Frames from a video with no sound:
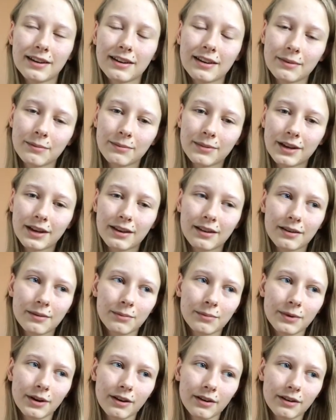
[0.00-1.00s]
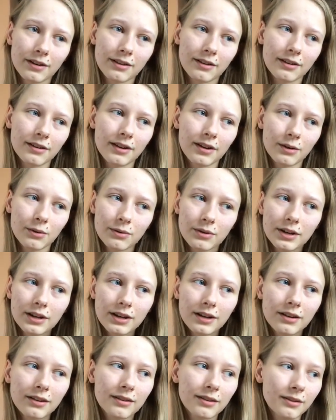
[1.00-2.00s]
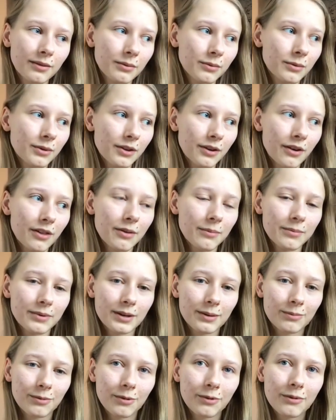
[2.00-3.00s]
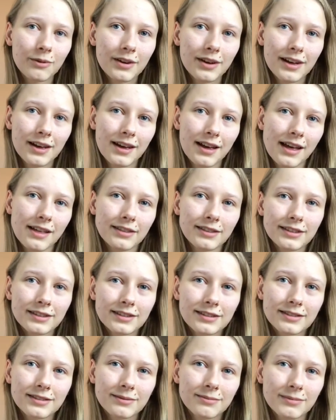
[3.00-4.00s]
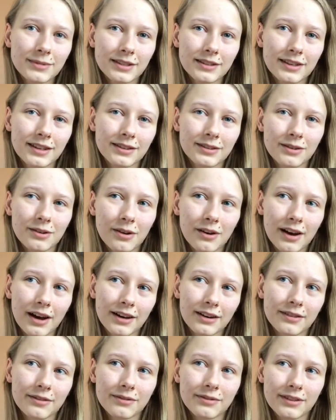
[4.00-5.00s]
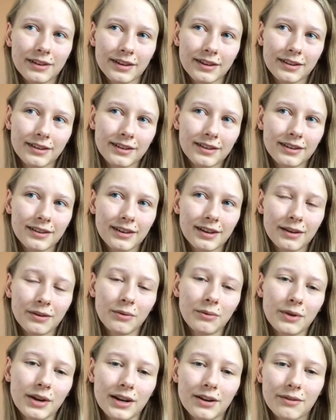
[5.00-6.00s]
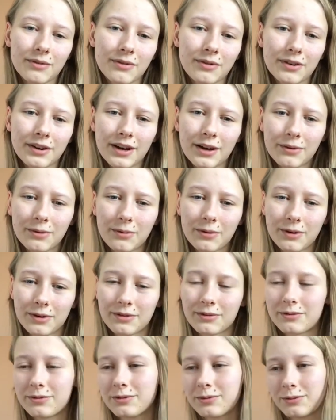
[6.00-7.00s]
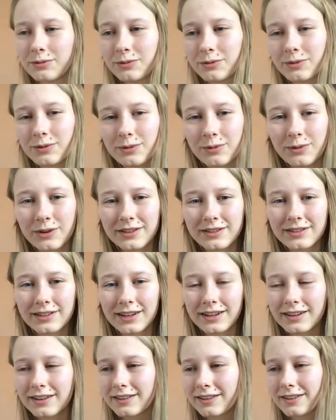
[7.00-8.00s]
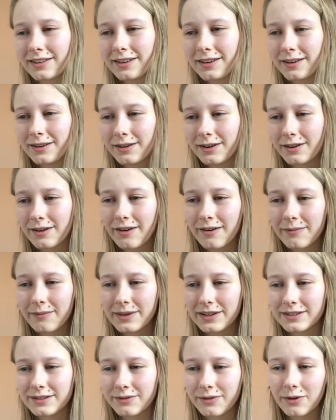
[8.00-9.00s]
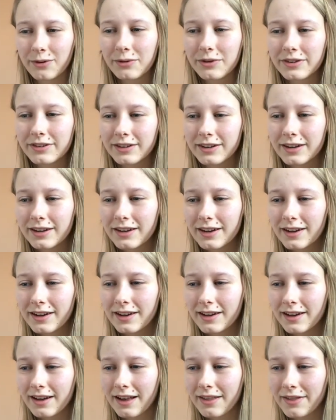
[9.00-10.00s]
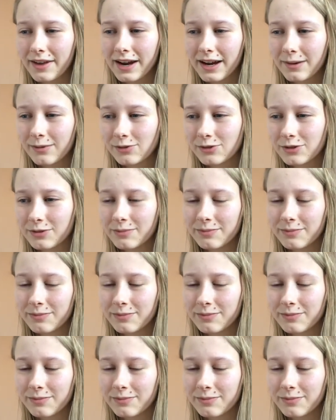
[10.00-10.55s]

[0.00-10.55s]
began agreeing with the other people, and this means that you're kind of like getting rid of everyone who's questioning the government's authority, and they're able to